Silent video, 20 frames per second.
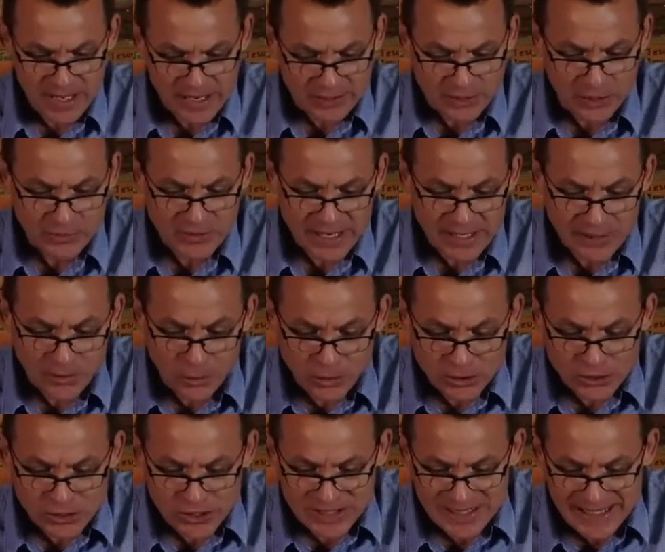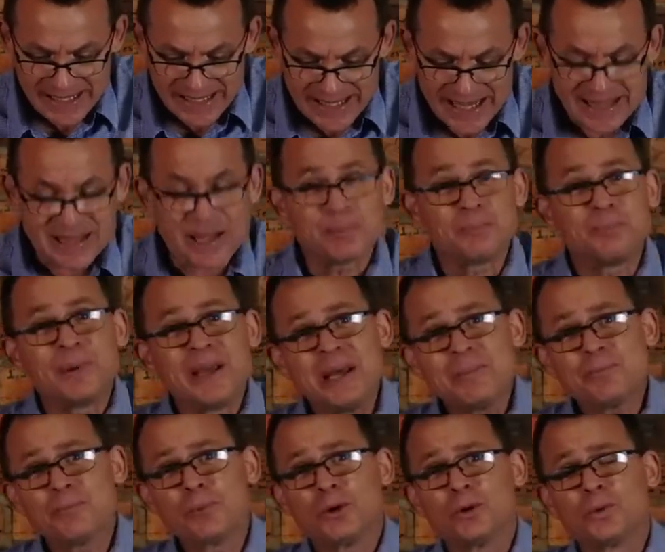Note that it also says that the
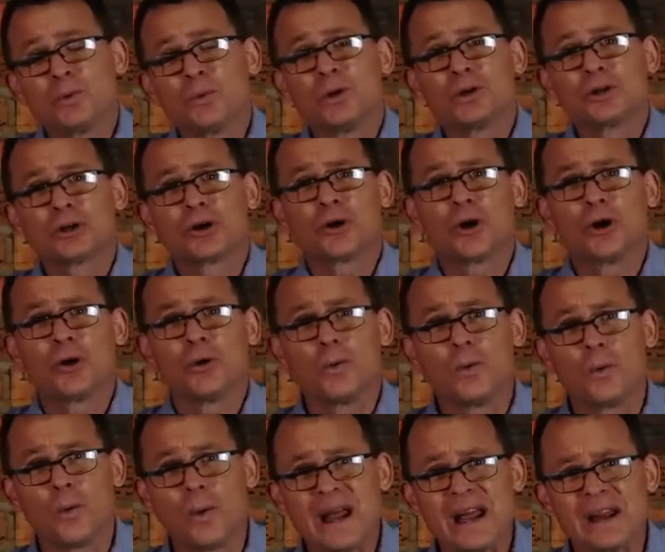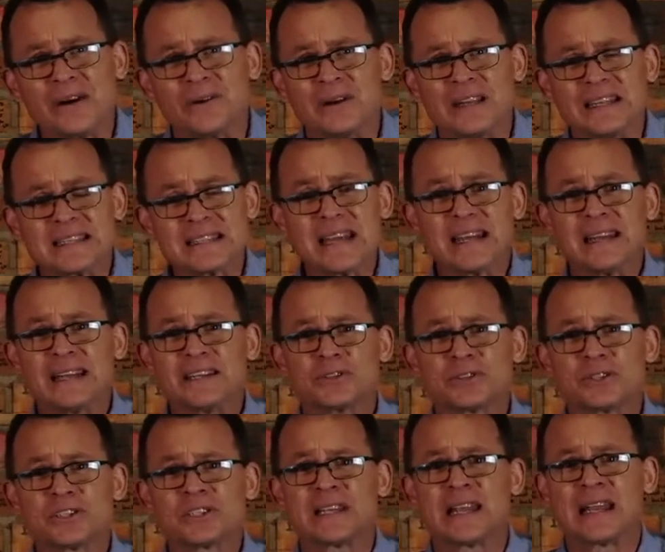people will grow weary. Isn't that
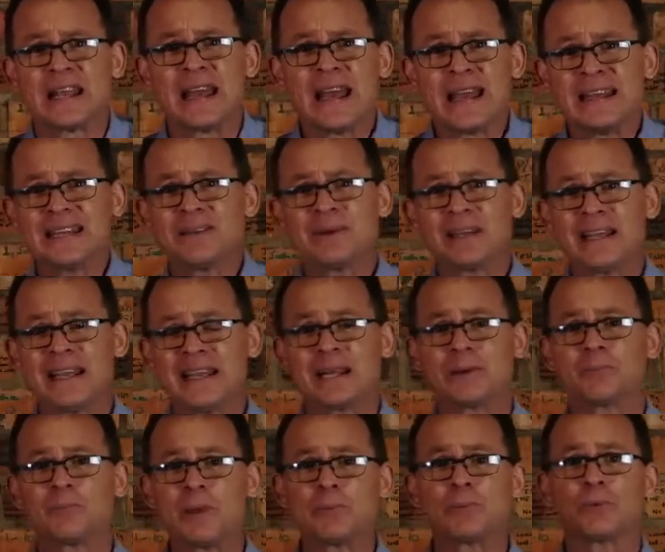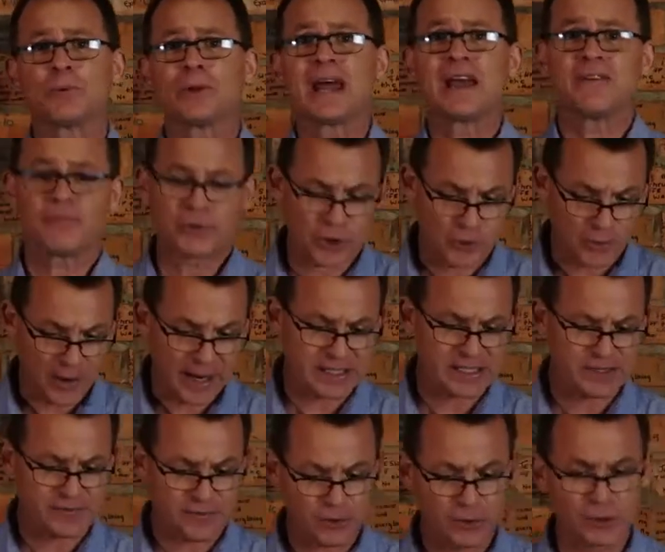interesting? In the beginning, people will have
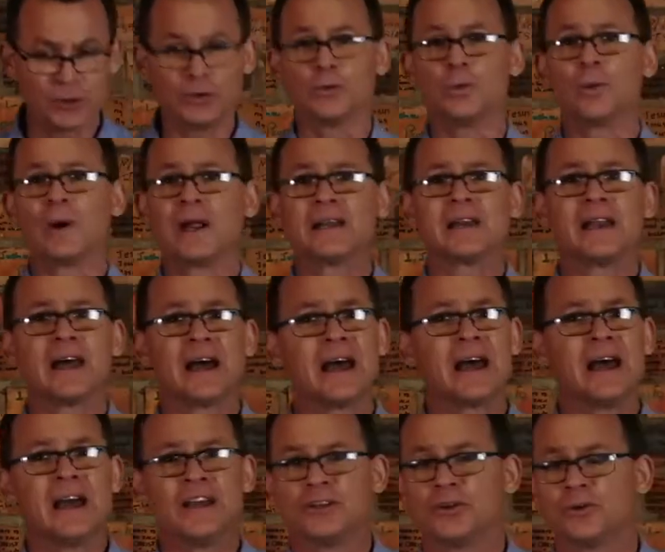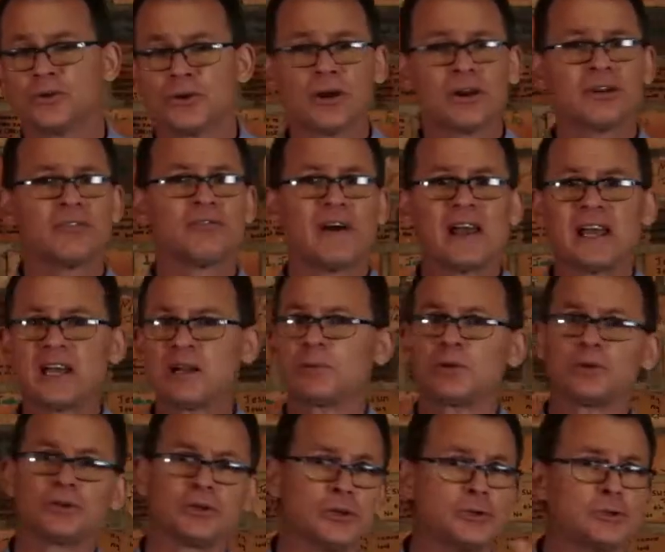grace for you when you're not
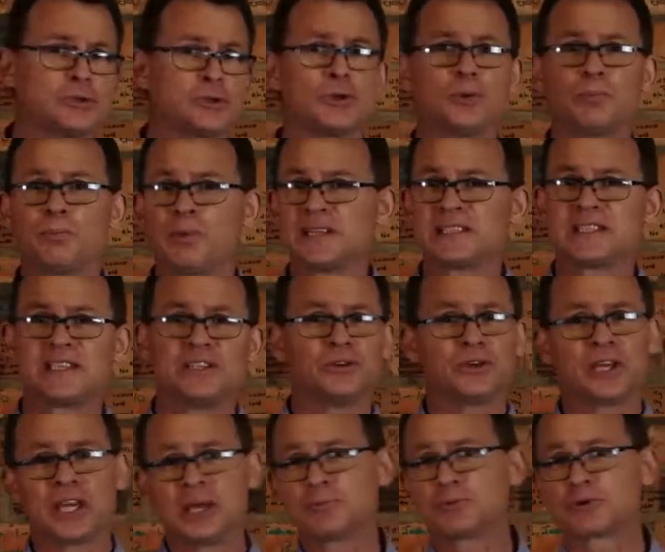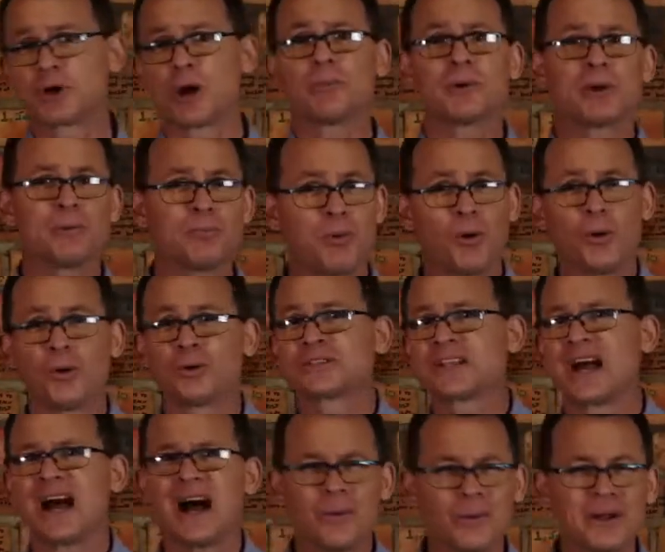available, you're too busy, you keep dropping balls.
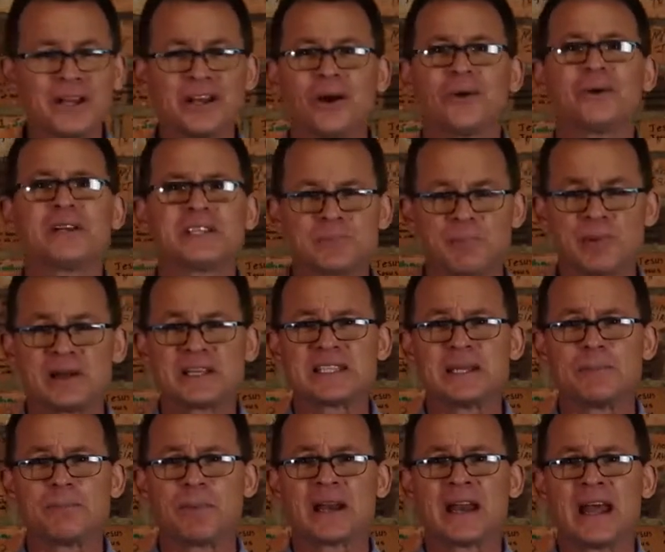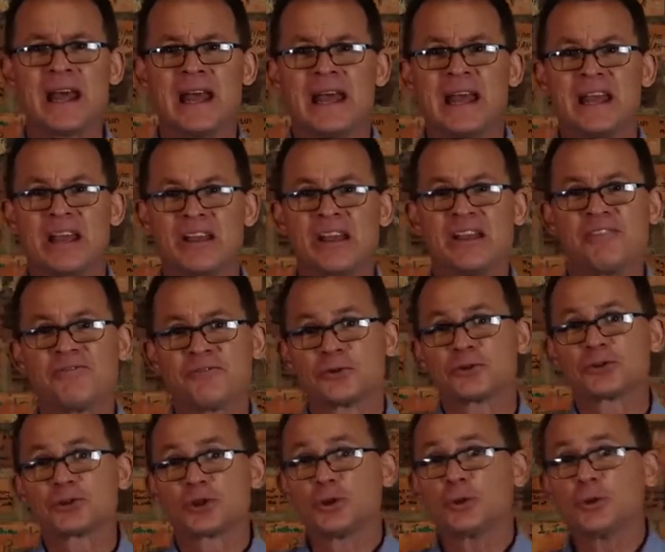We know he's busy. But if for
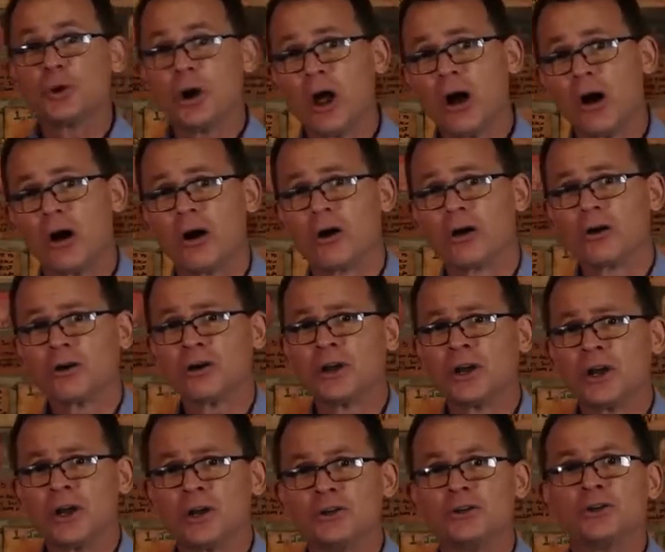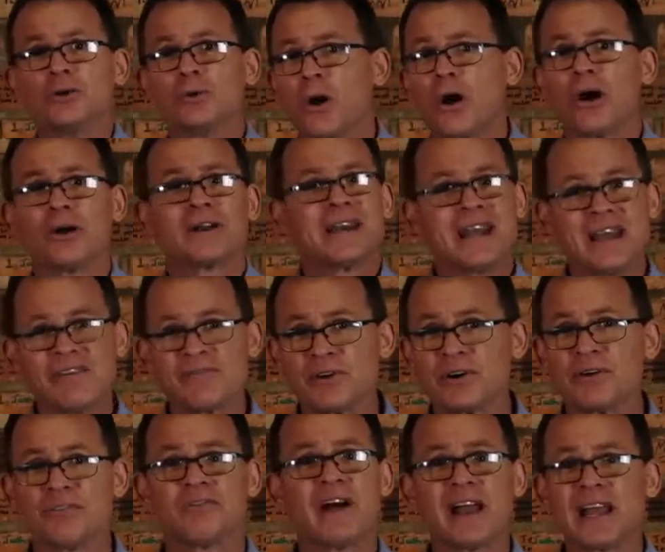too long you are never
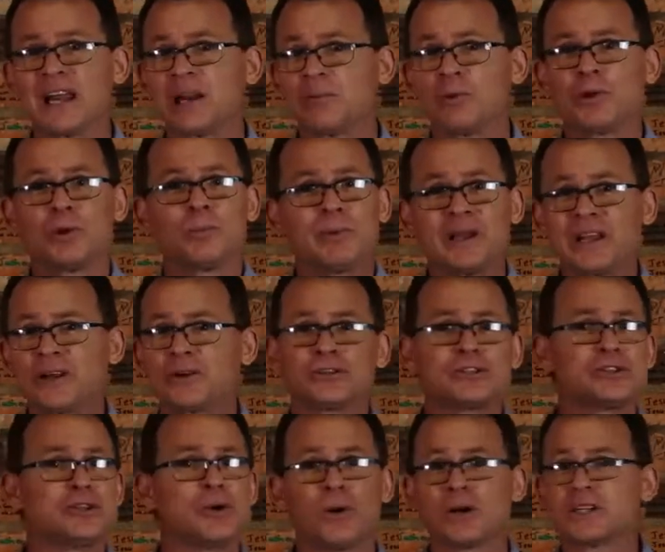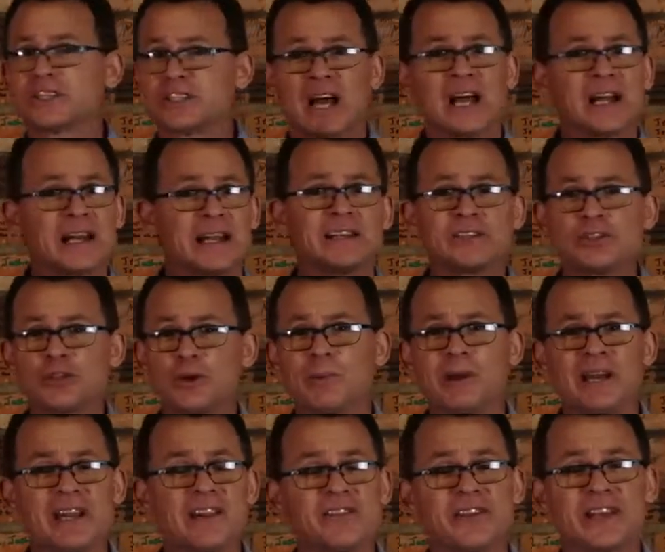available because you are juggling too
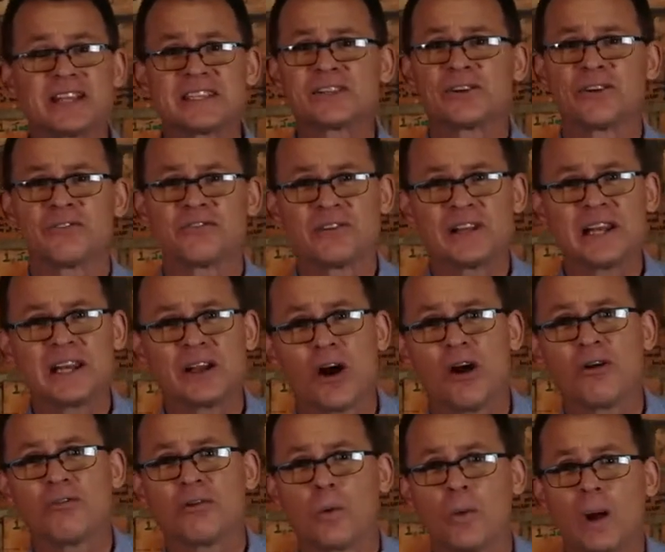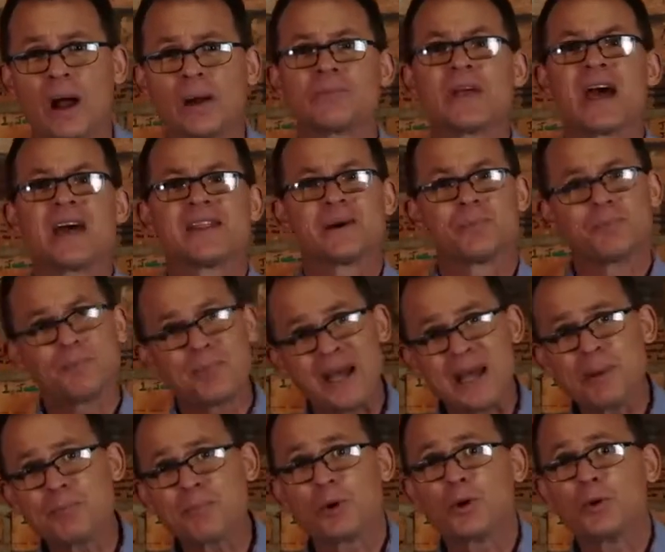many things and are feeling overwhelmed, the
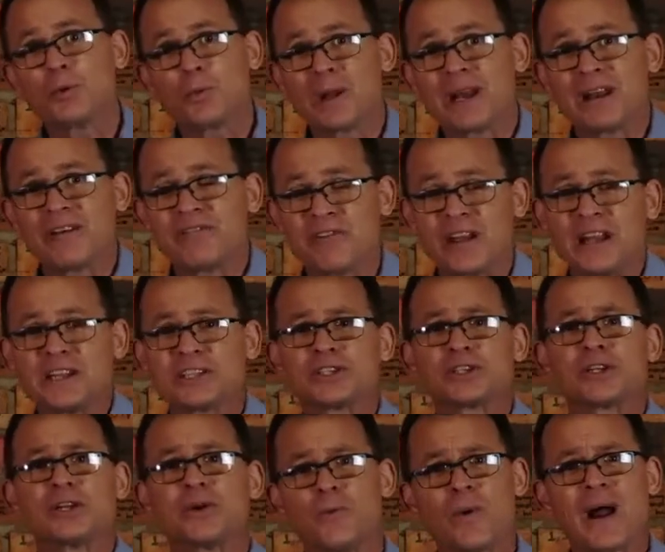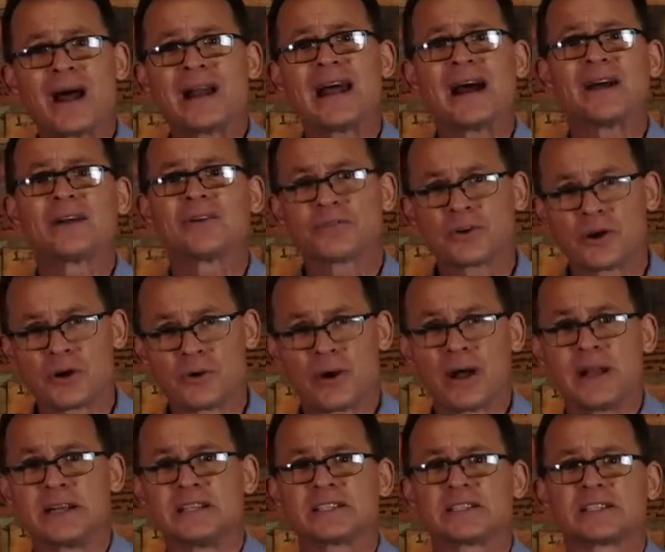people will eventually run out of
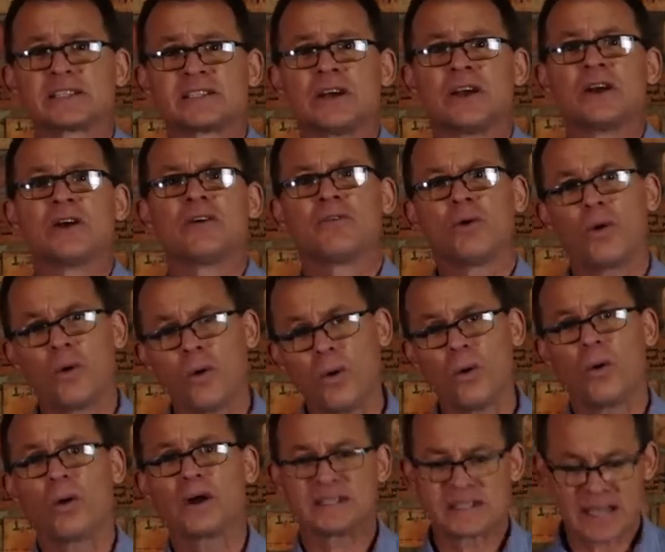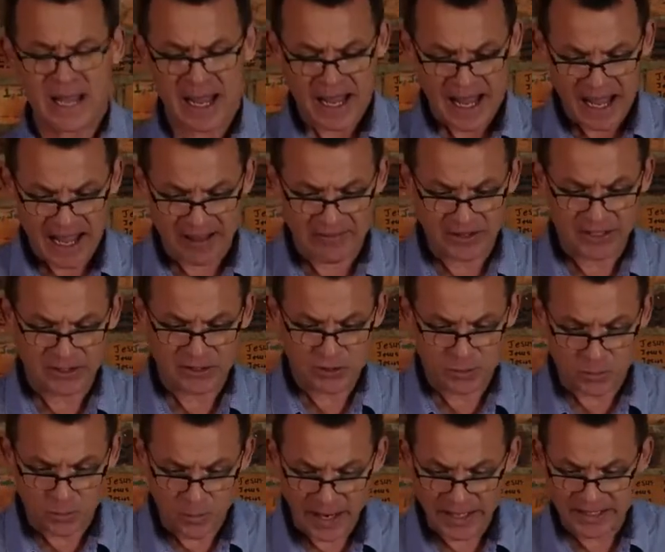grace for always having to
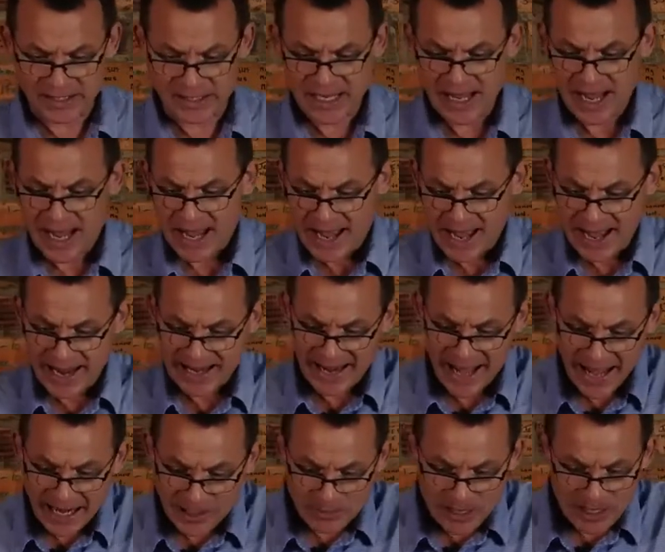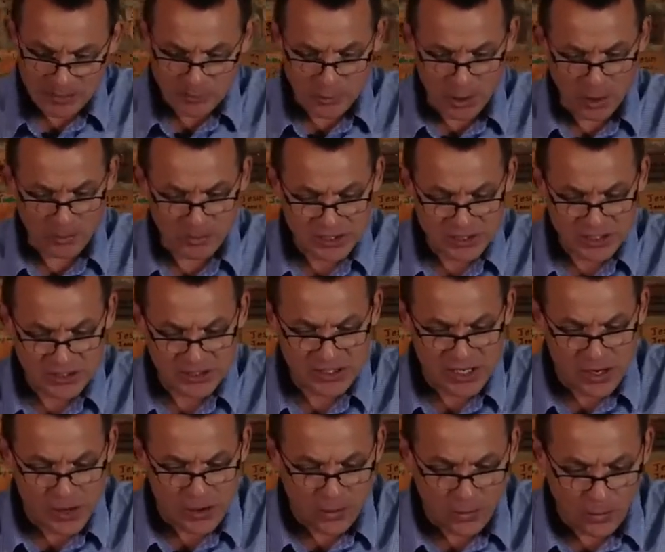wait and unmet promises
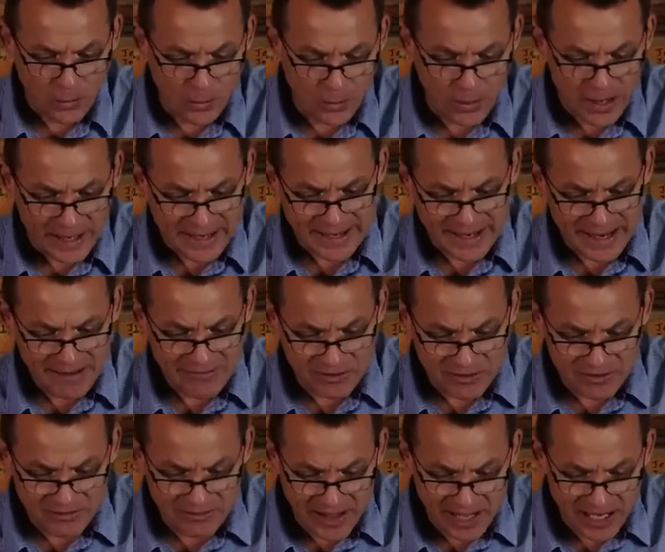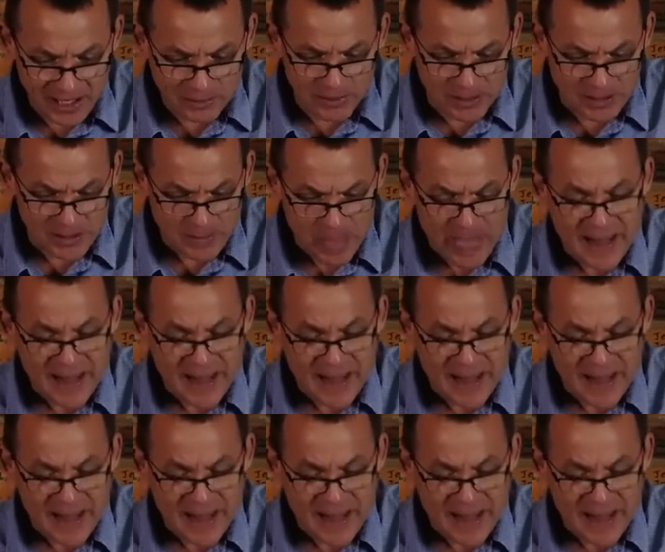or never available.